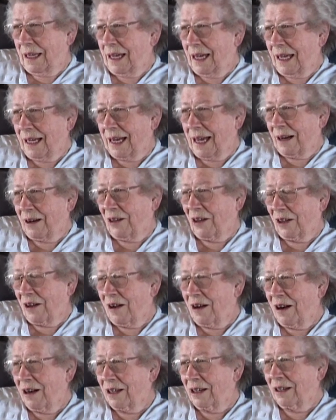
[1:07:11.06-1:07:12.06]
ate out of the
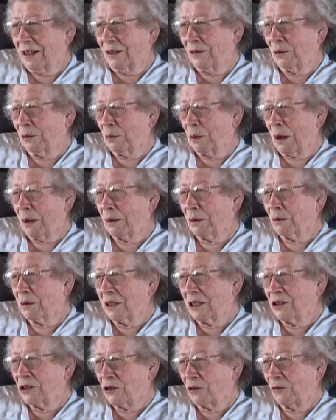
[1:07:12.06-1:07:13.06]
garden. We probably
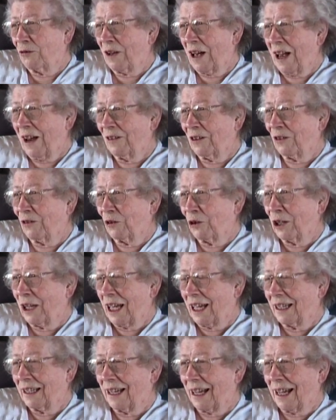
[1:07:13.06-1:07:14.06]
wouldn't have survived if we
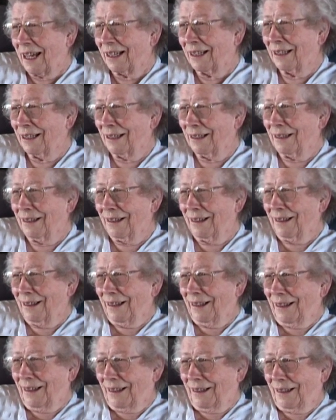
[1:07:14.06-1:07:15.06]
hadn't had
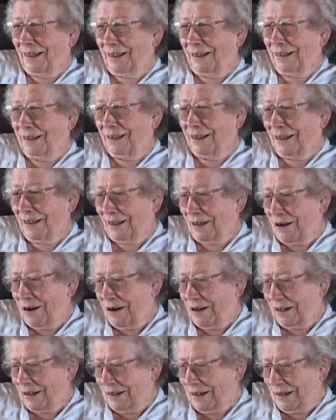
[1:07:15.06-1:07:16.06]
uh, a
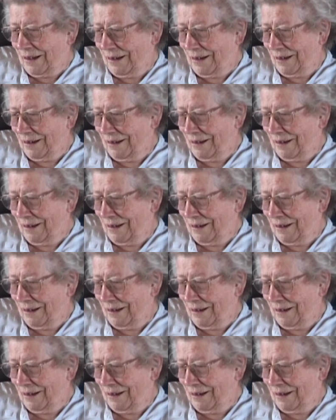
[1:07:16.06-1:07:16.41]
garden.